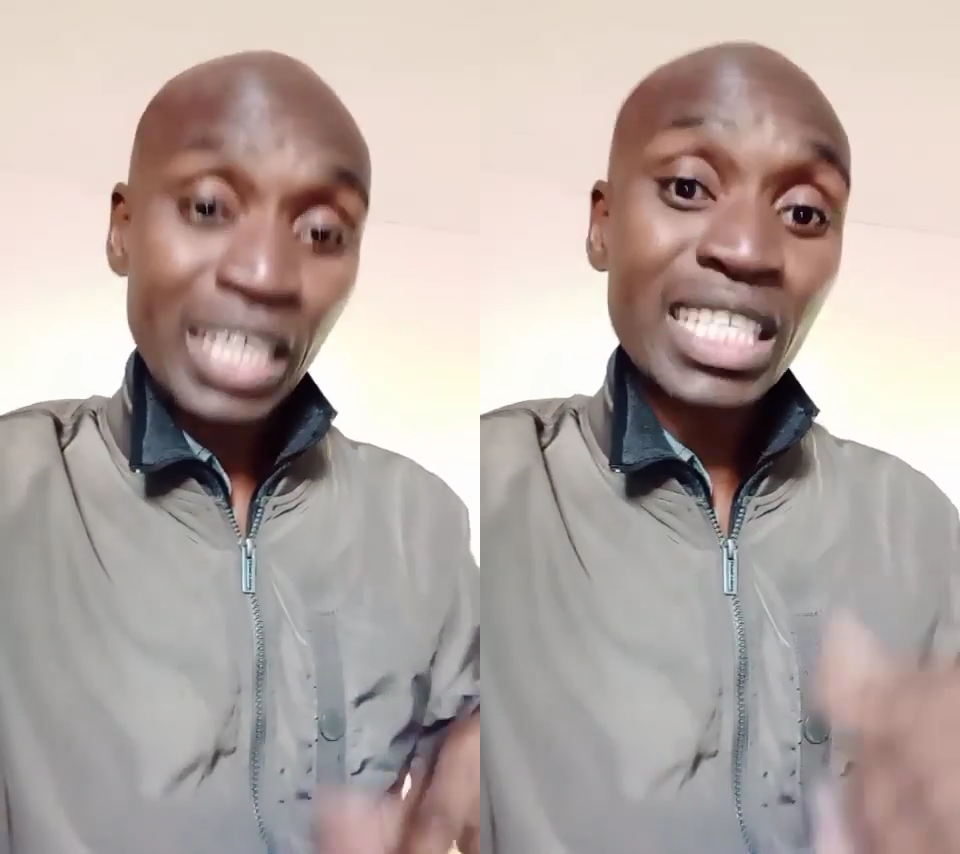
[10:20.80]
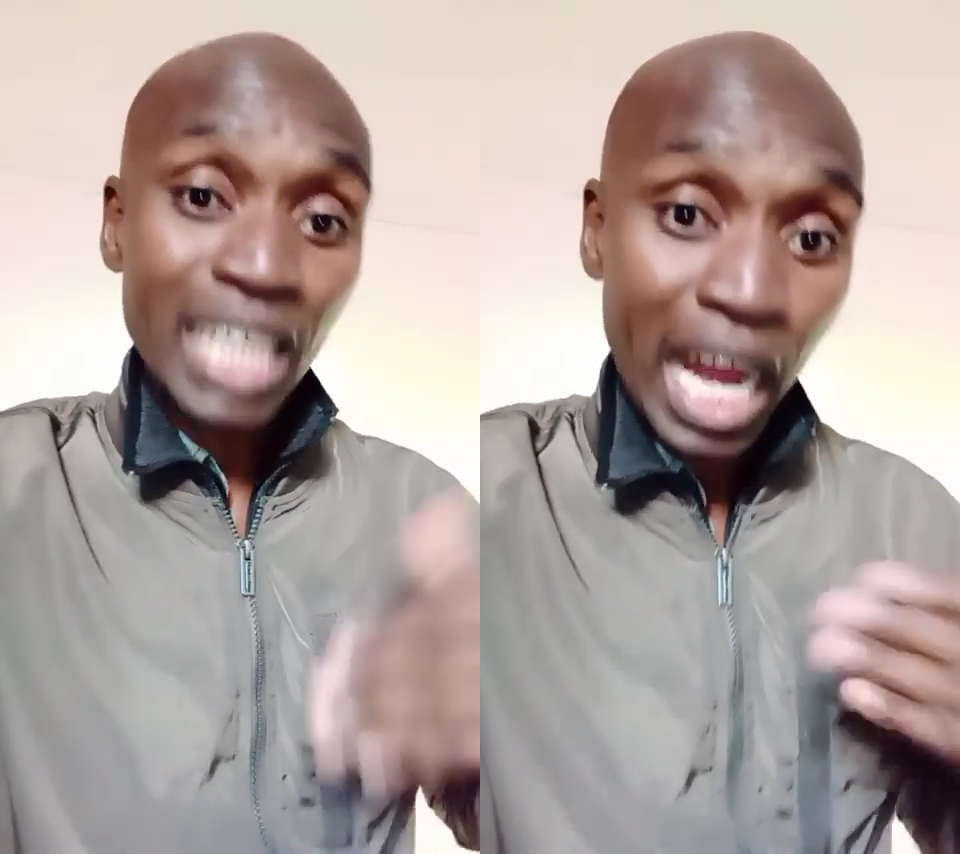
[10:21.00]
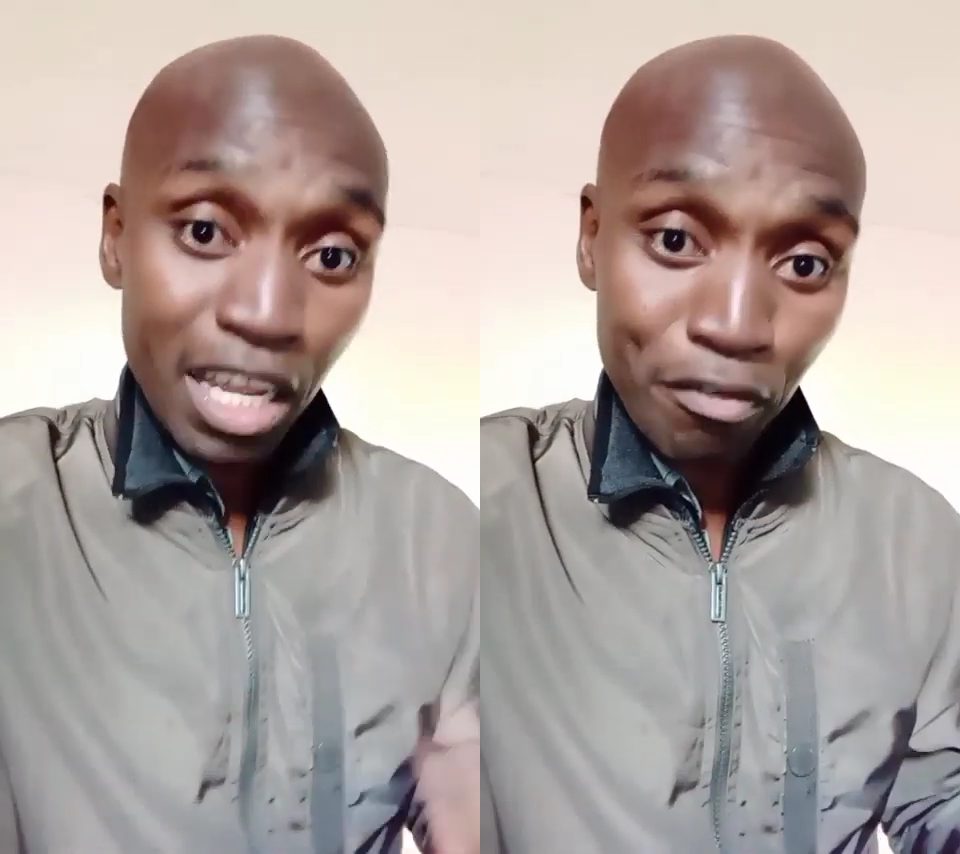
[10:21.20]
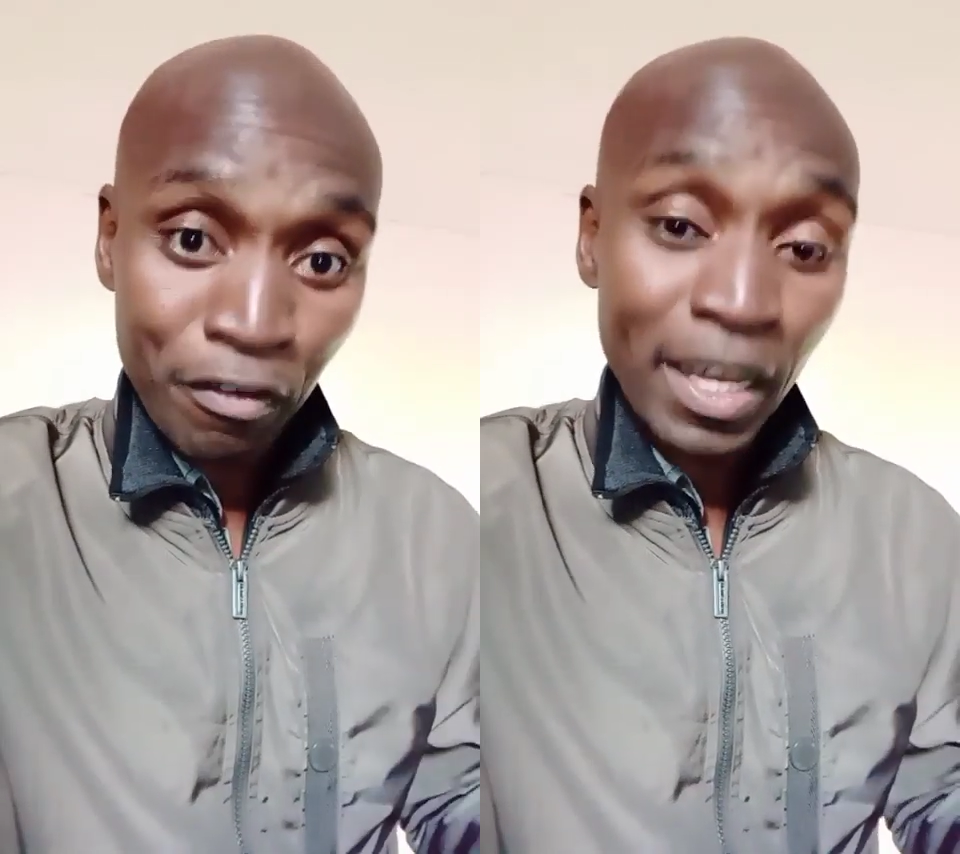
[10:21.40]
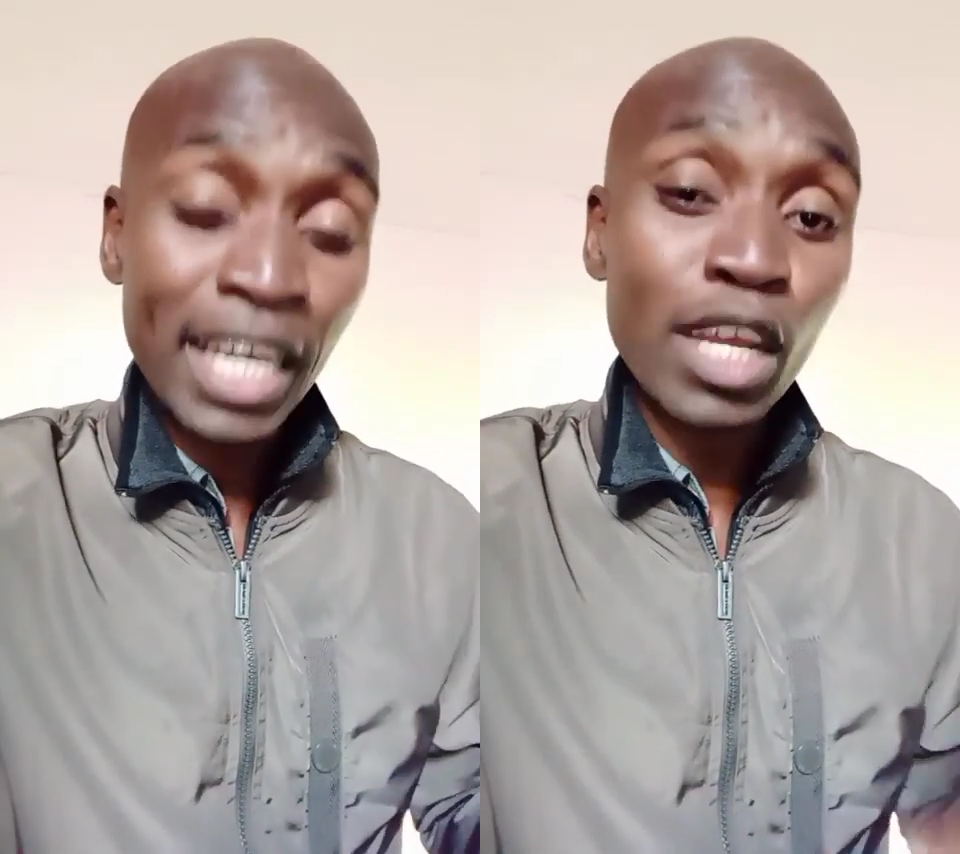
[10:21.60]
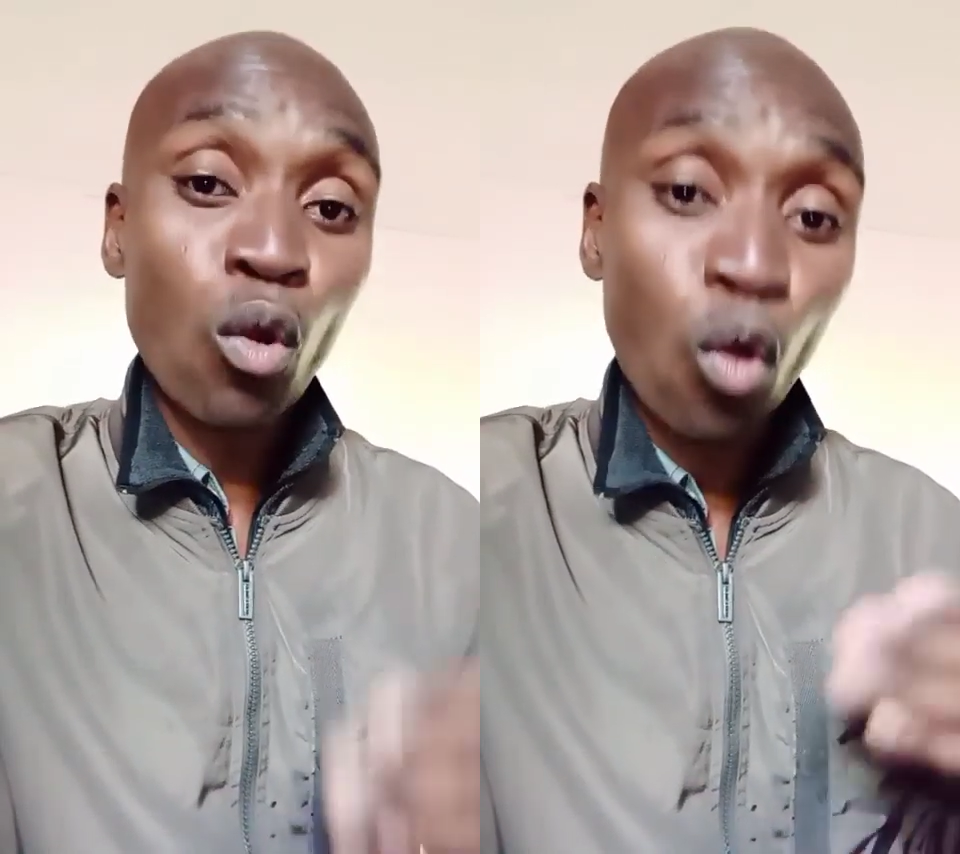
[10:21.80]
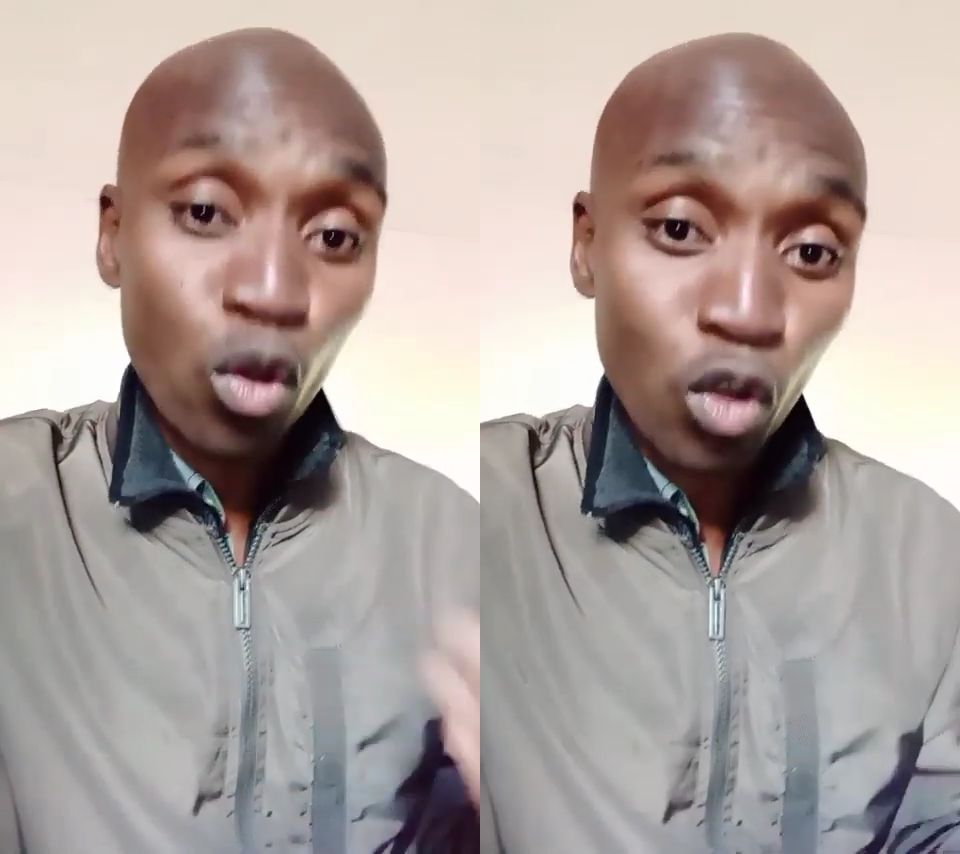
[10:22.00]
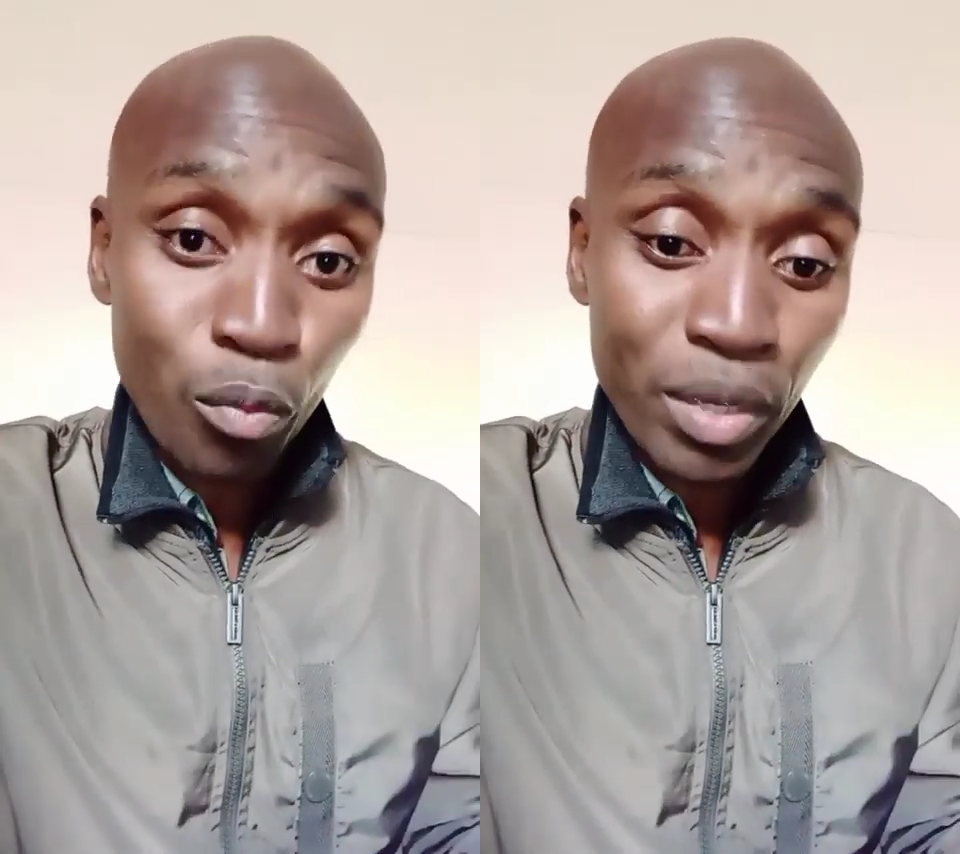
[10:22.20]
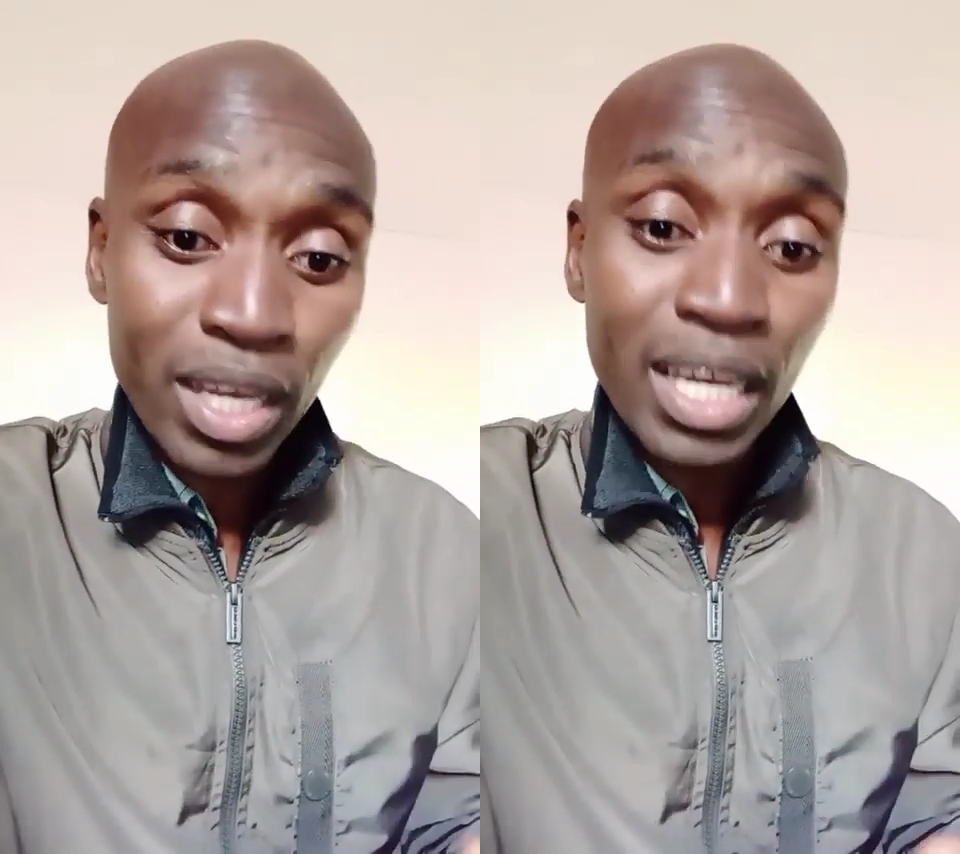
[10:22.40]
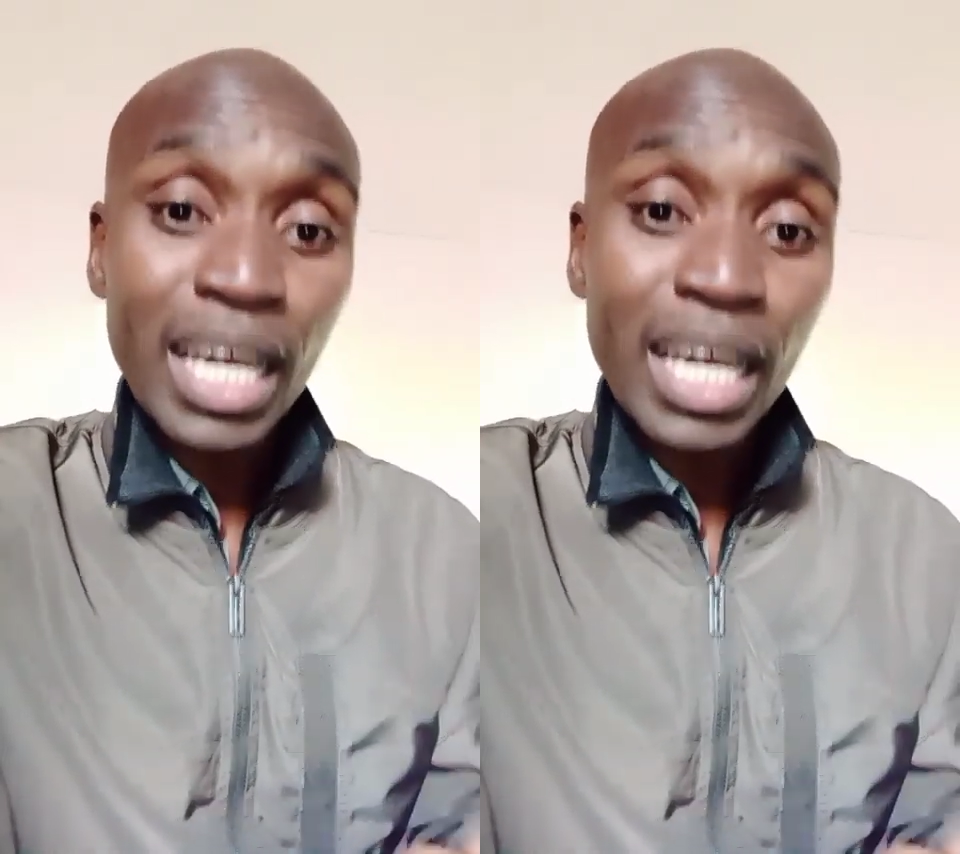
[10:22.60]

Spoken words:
drive an economy